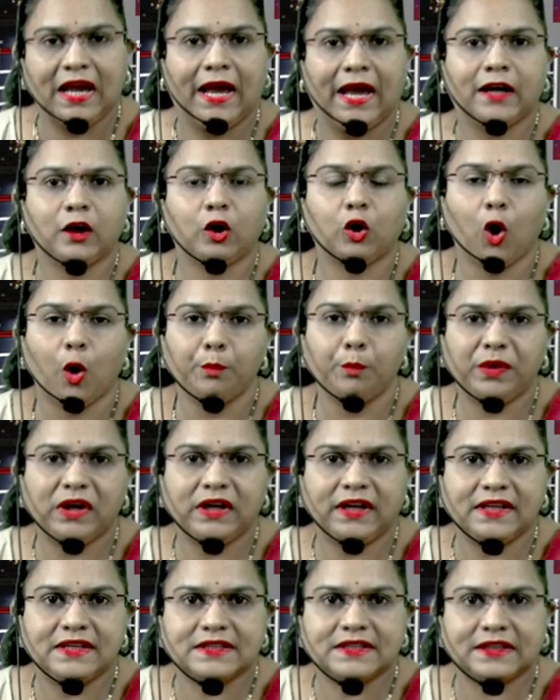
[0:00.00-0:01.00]
and
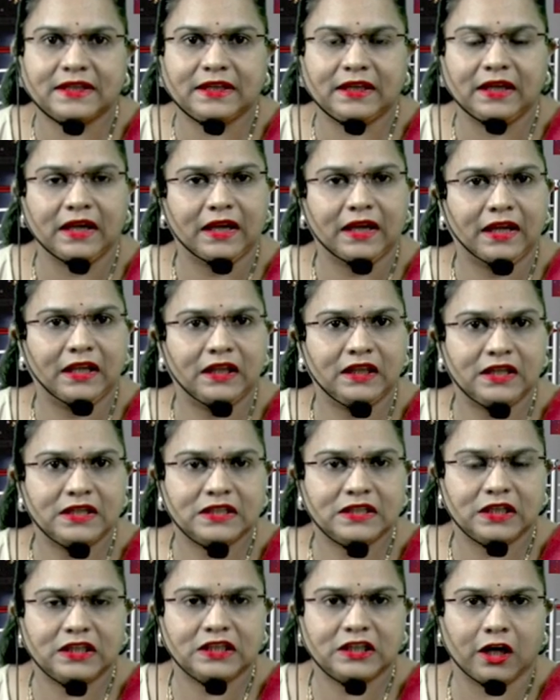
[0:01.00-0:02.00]
competency in this
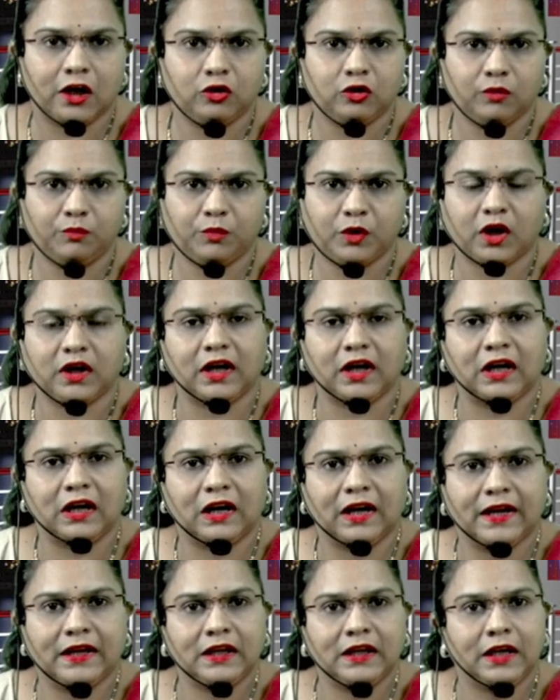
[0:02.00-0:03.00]
such kind of product
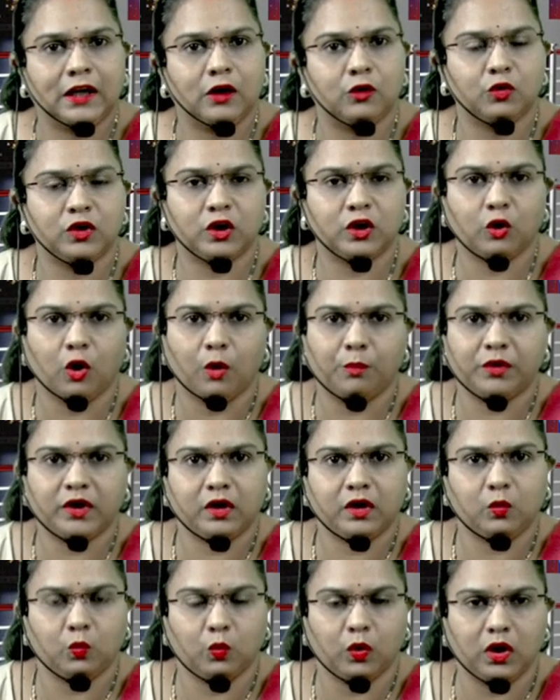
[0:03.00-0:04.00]
line into the
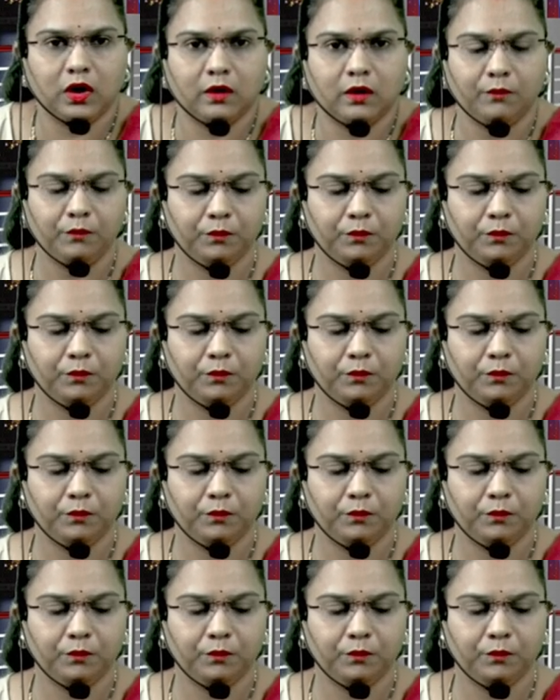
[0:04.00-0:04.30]
corporate world.